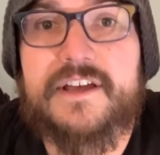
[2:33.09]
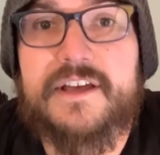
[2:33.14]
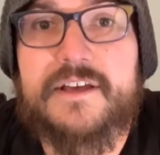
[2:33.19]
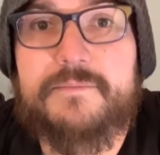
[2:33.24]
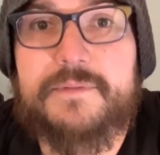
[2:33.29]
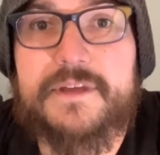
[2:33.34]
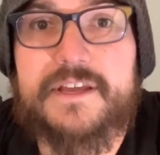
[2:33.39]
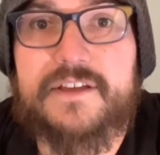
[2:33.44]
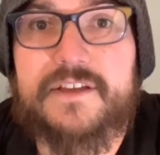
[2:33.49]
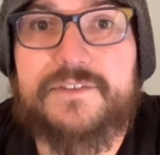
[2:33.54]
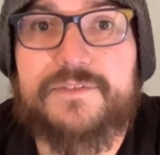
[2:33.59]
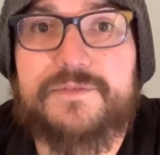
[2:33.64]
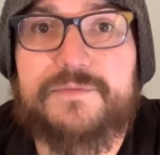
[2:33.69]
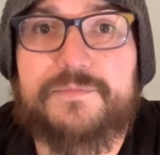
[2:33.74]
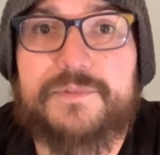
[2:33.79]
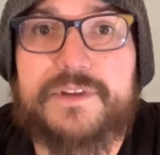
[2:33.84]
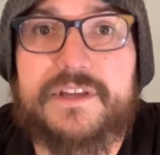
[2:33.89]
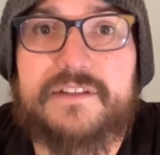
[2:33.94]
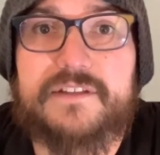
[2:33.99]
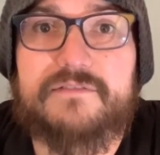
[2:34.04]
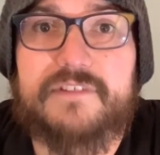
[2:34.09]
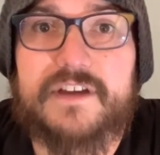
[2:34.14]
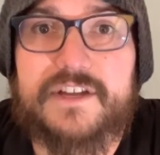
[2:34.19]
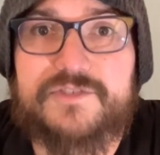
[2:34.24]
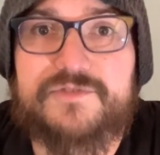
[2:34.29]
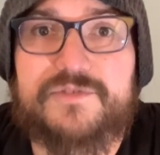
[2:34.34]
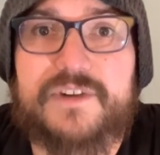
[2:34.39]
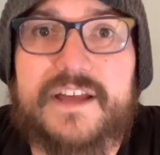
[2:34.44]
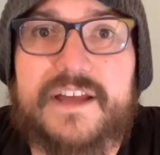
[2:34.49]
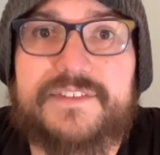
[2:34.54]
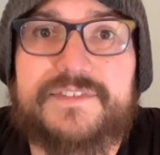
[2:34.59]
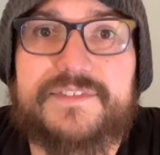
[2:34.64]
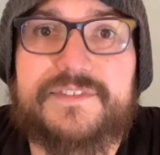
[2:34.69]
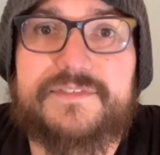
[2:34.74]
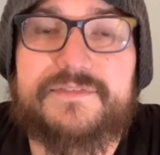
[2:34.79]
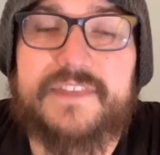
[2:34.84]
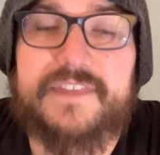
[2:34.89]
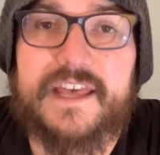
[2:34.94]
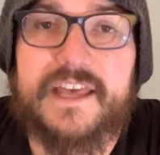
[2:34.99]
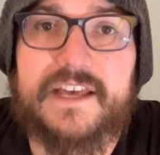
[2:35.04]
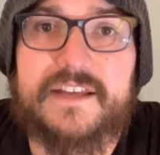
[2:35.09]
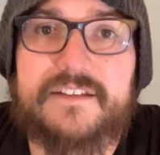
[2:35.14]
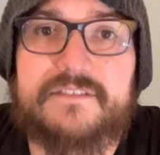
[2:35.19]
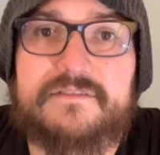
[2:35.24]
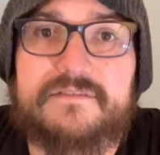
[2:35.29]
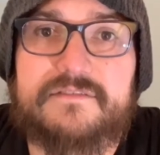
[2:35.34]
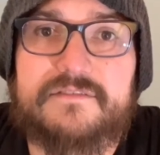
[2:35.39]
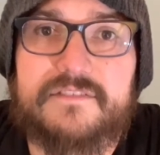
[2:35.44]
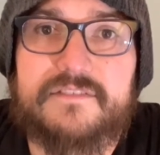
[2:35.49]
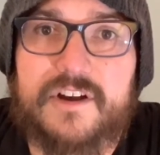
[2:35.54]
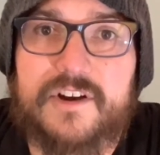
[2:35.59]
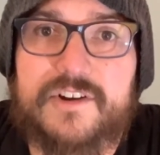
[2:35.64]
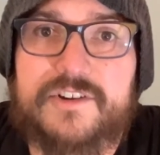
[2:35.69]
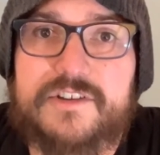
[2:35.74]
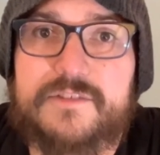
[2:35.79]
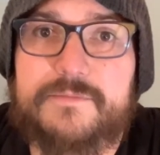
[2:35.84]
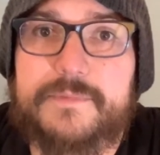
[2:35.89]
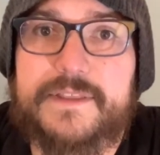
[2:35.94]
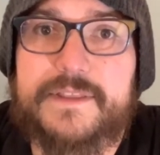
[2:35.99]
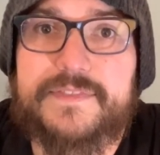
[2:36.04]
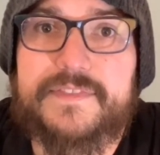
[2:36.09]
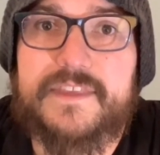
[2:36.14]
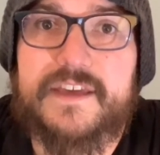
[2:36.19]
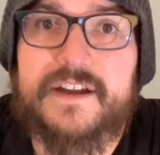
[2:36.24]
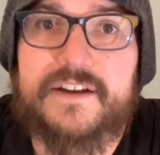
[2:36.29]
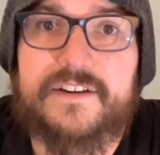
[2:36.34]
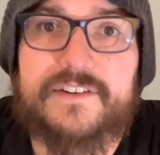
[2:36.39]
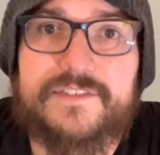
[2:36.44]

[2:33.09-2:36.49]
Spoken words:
because we address that argument there.